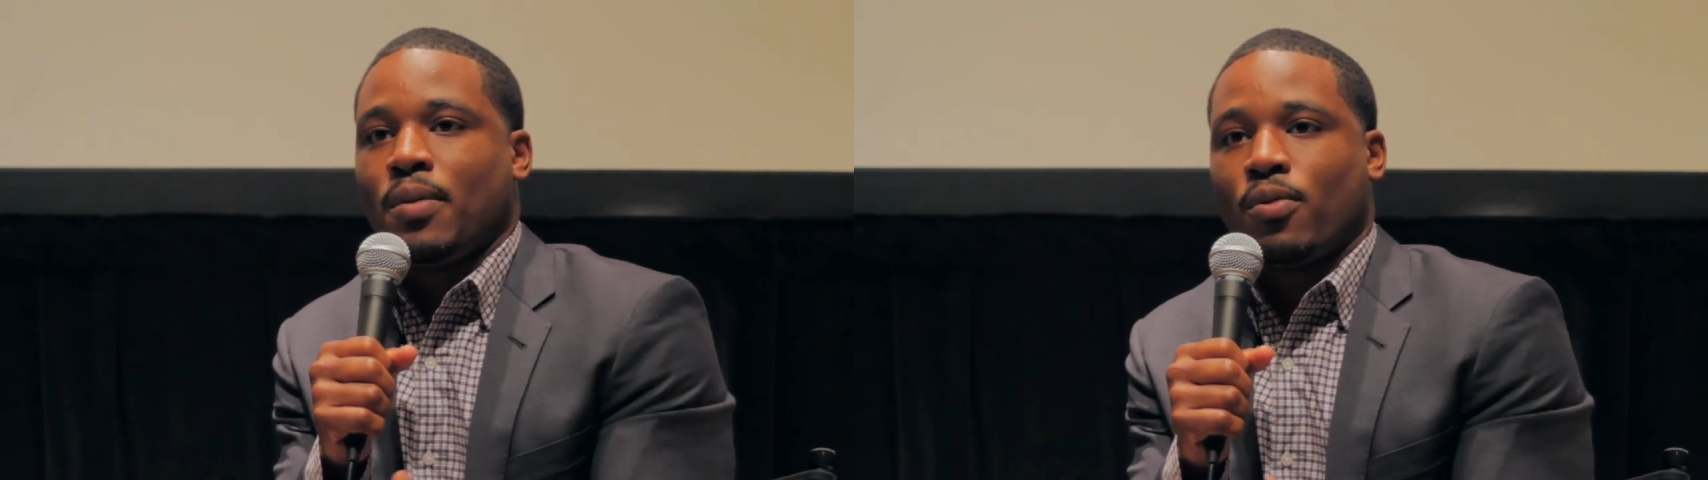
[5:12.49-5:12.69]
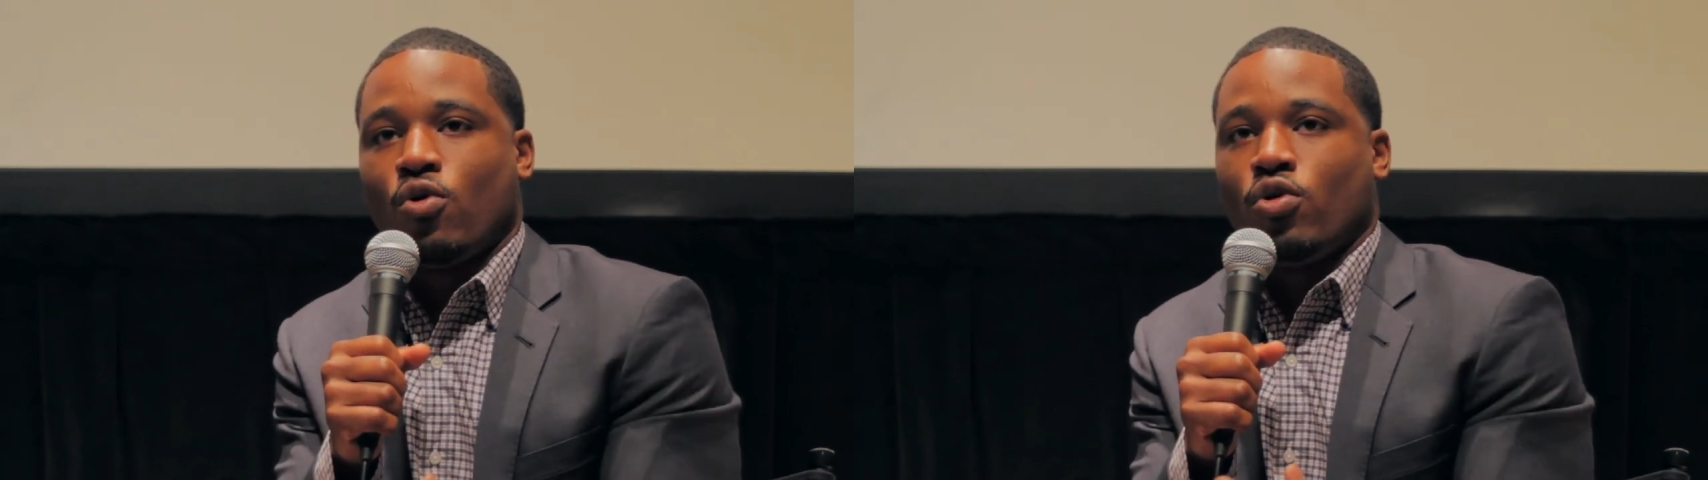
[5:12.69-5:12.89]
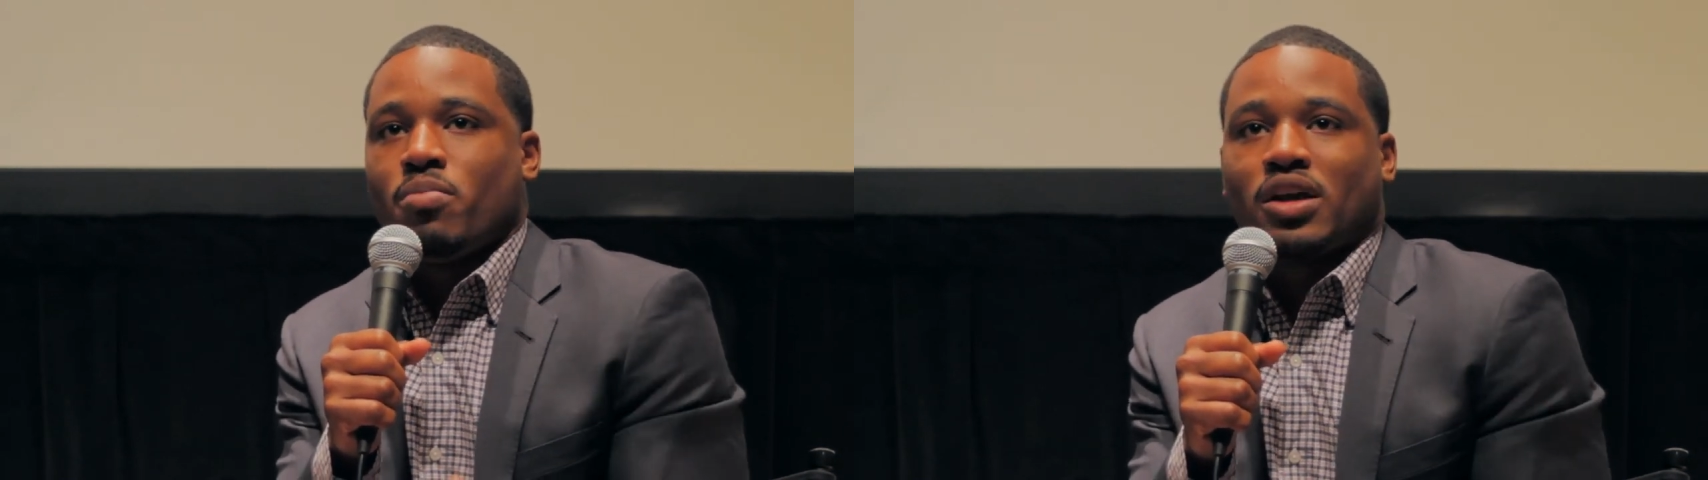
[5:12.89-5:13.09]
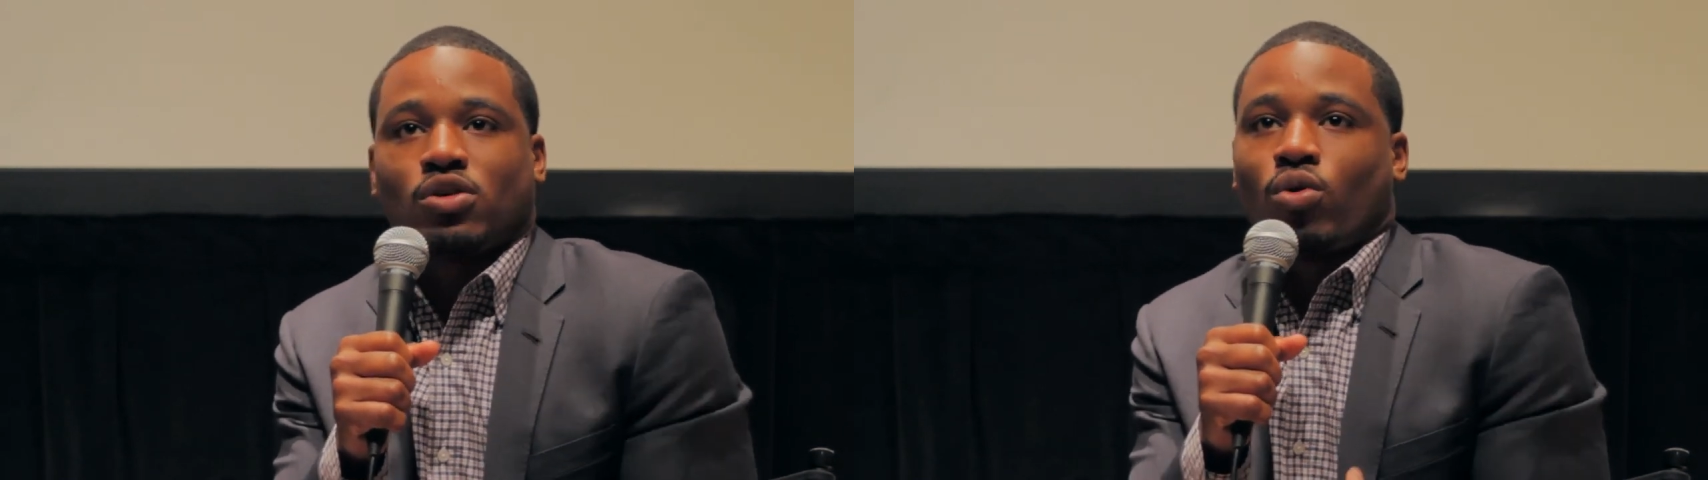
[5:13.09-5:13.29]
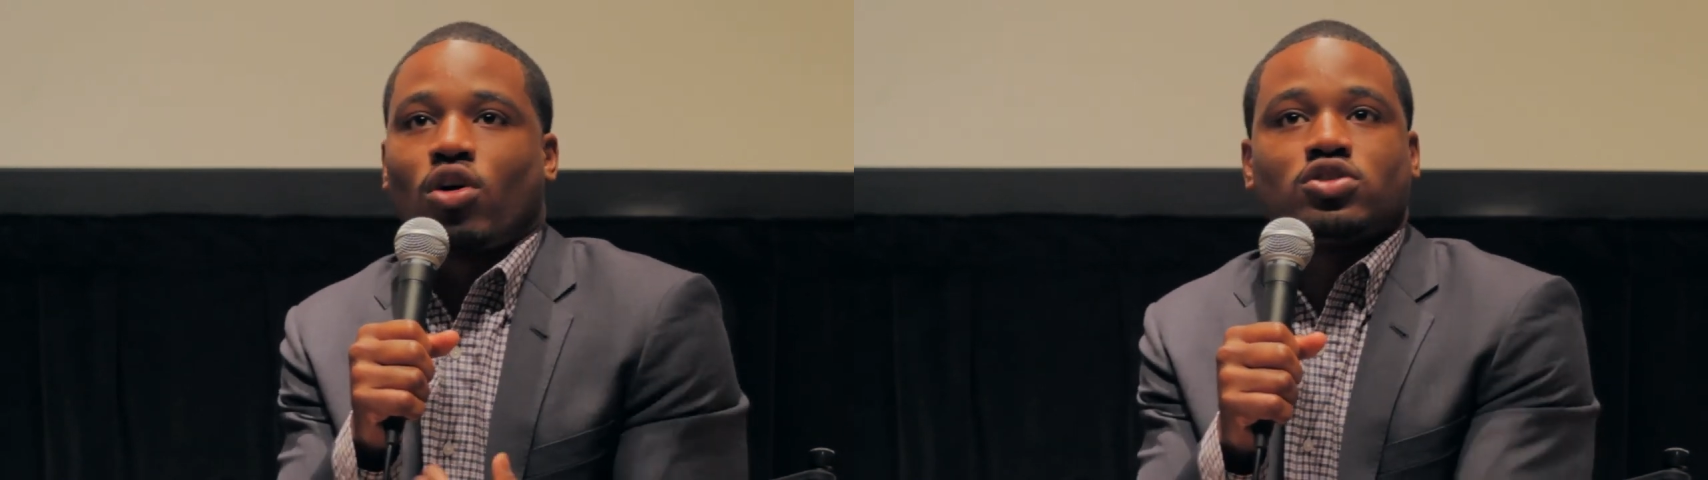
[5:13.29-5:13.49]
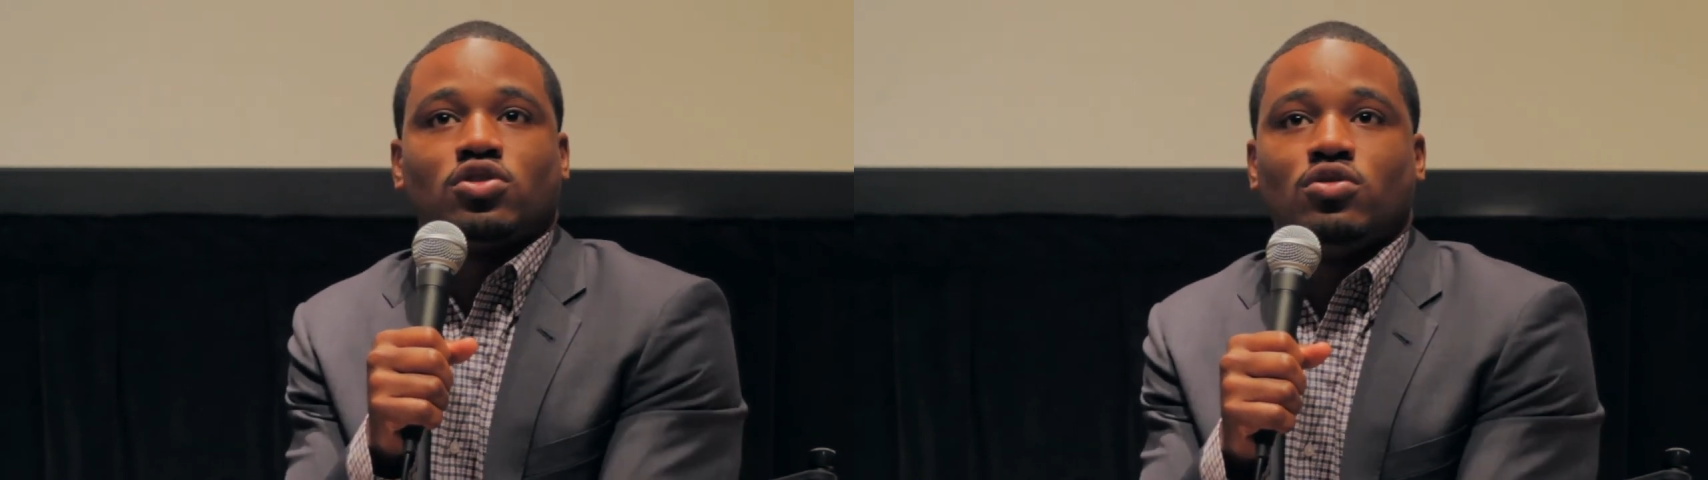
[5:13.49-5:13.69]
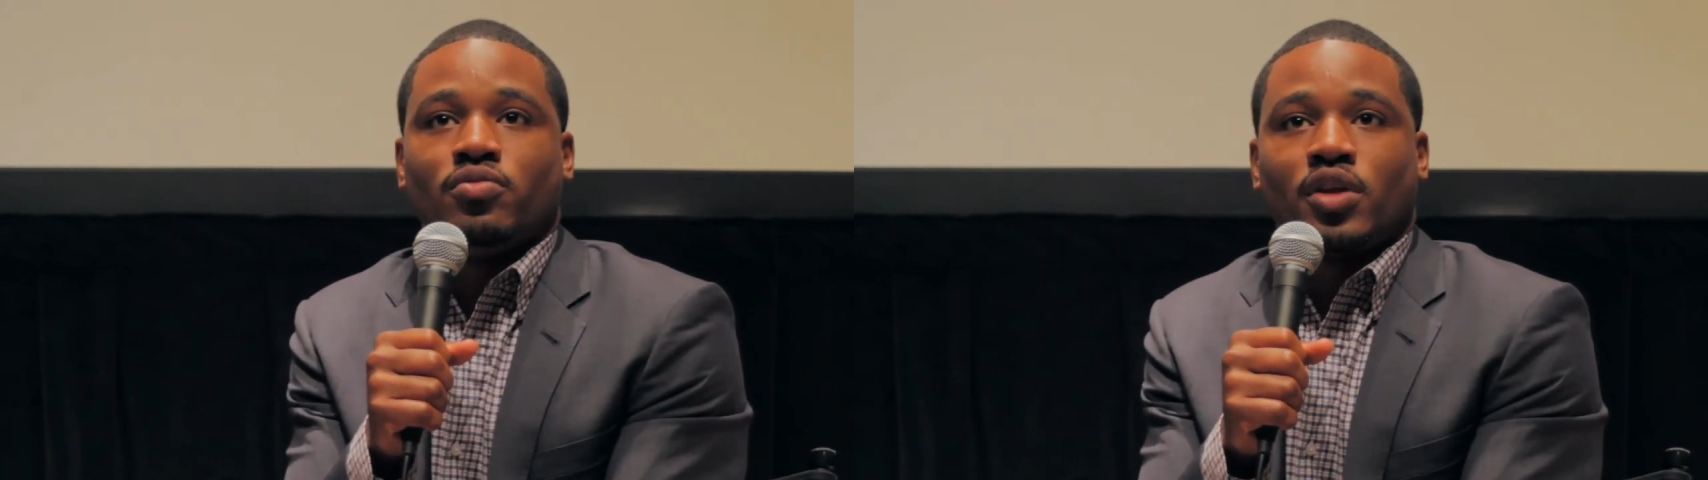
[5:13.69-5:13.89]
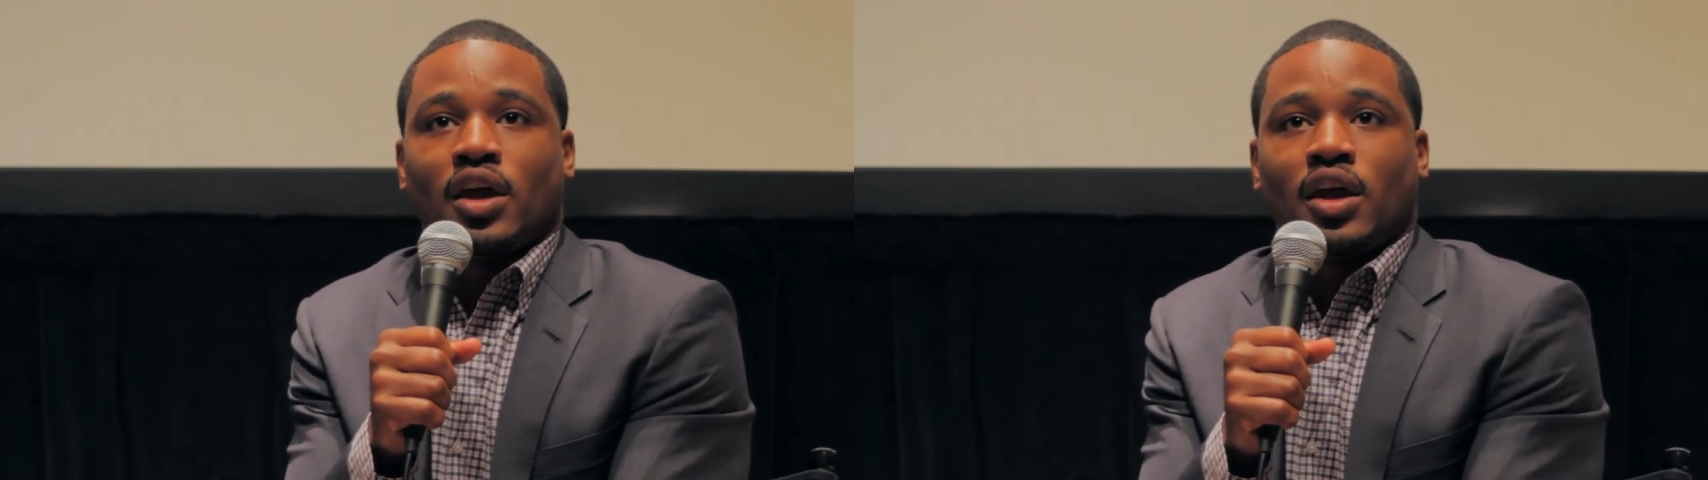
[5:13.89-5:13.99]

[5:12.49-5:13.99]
people who he meant the world to,